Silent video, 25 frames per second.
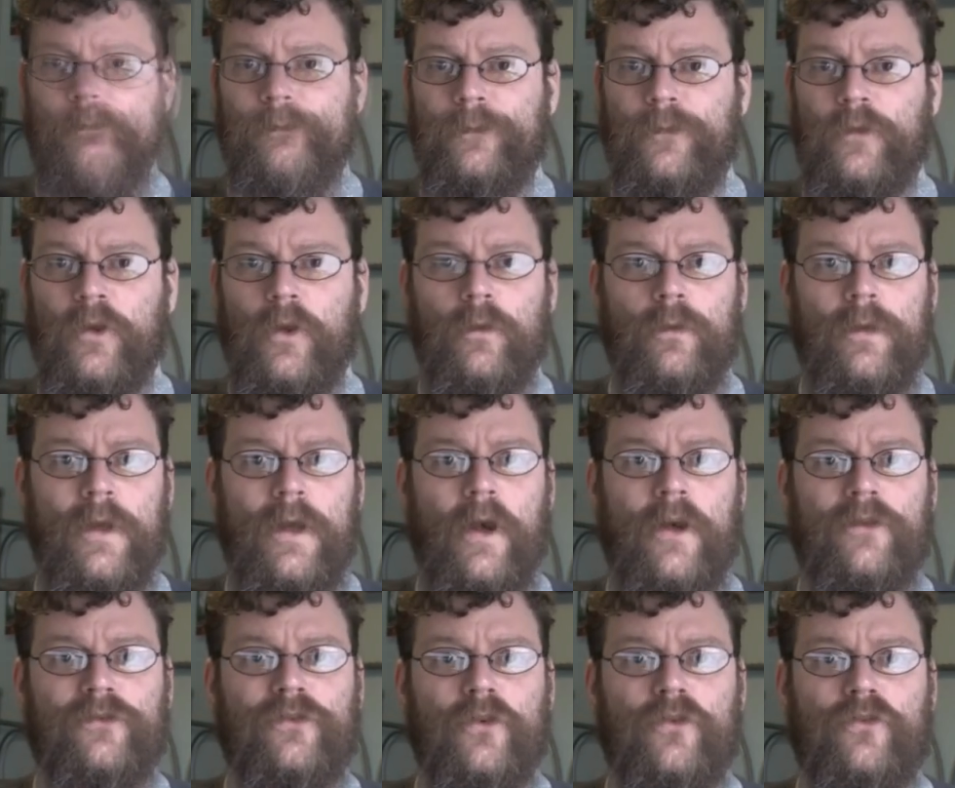So they
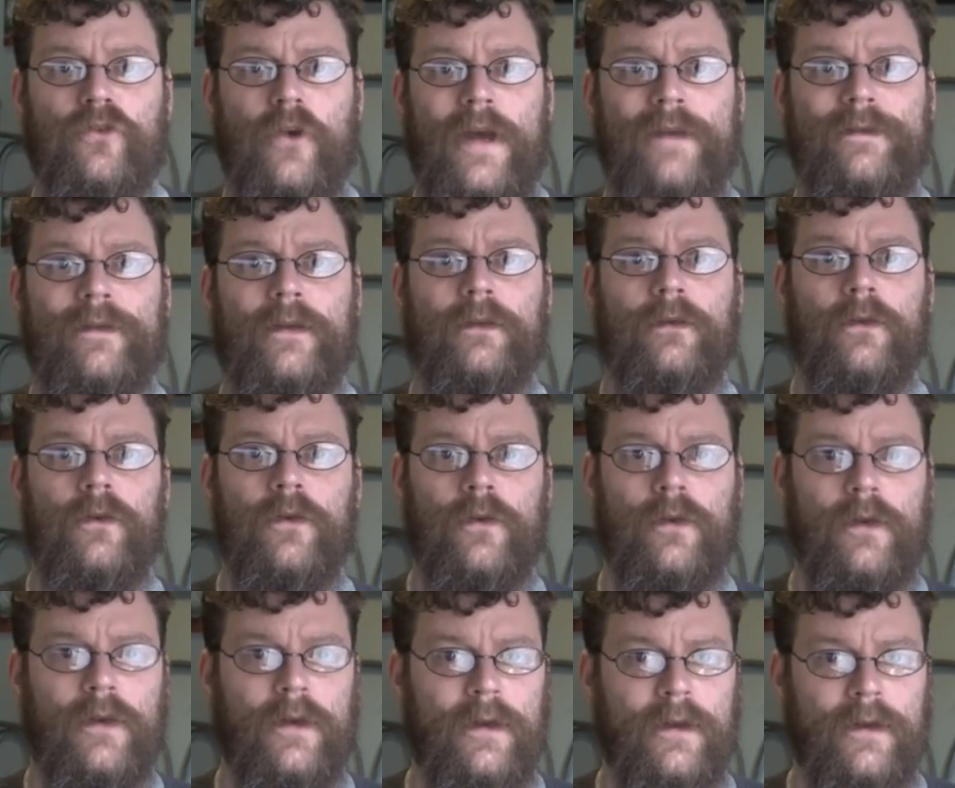also travel.
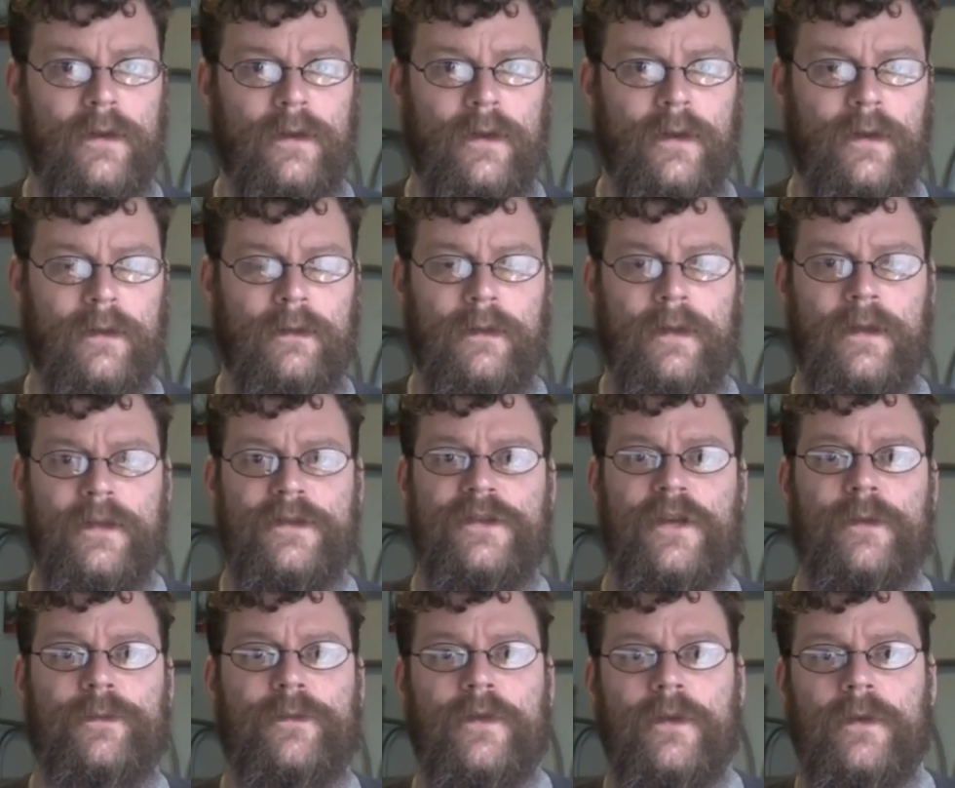Oak
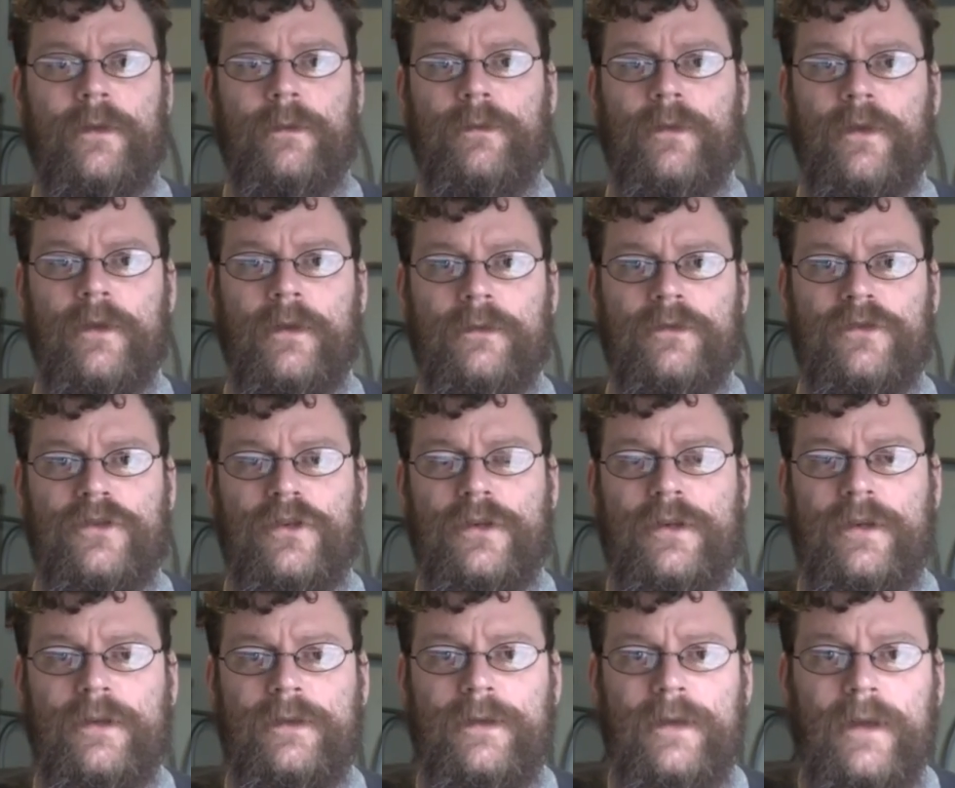hits up the
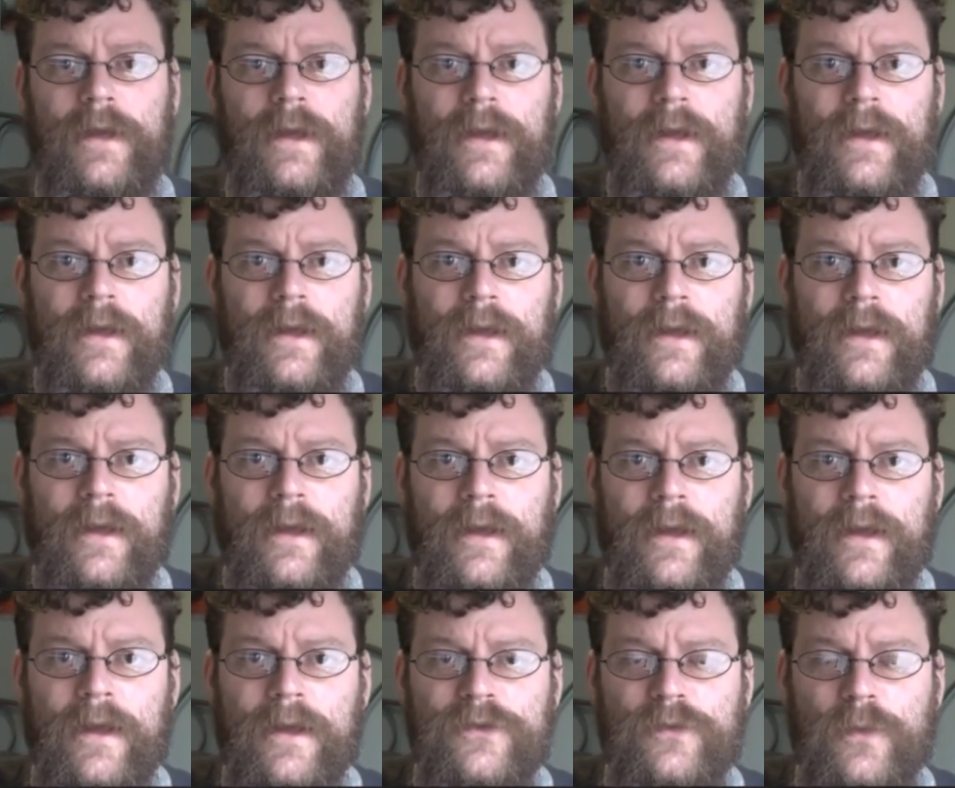circuit,
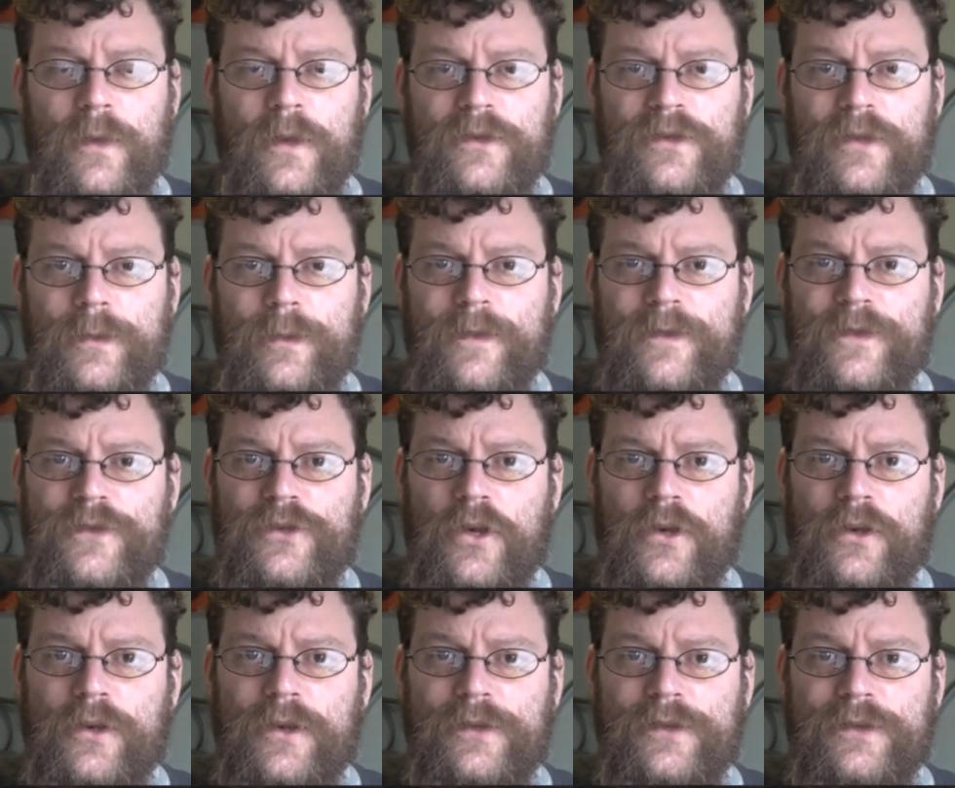as well as some of his
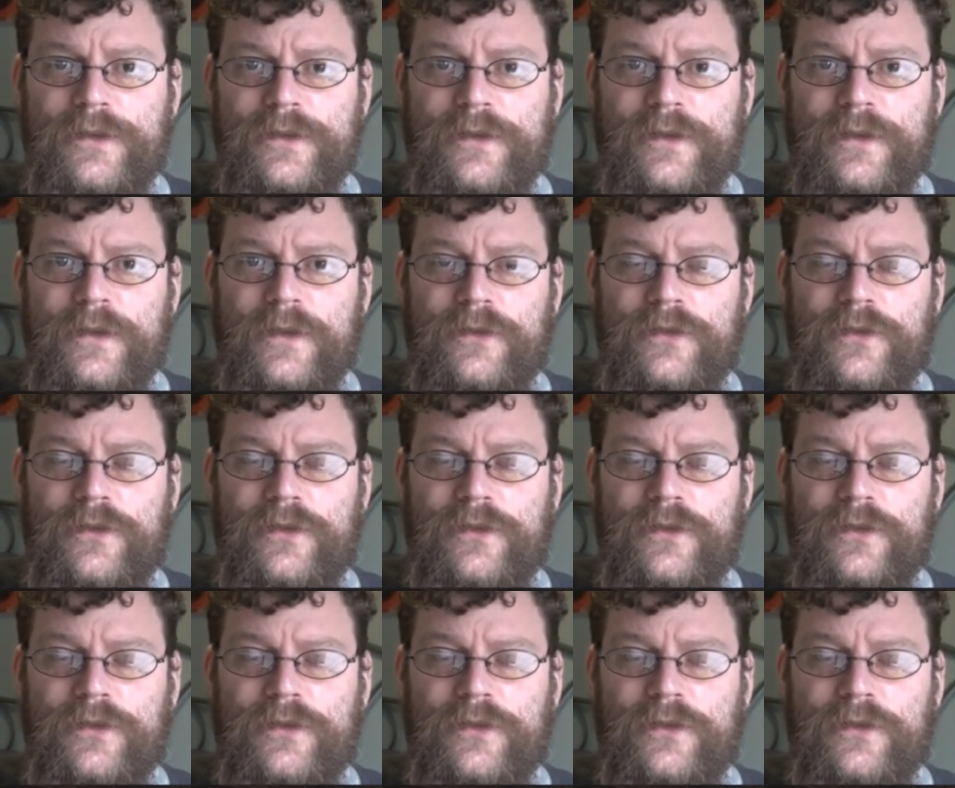artists.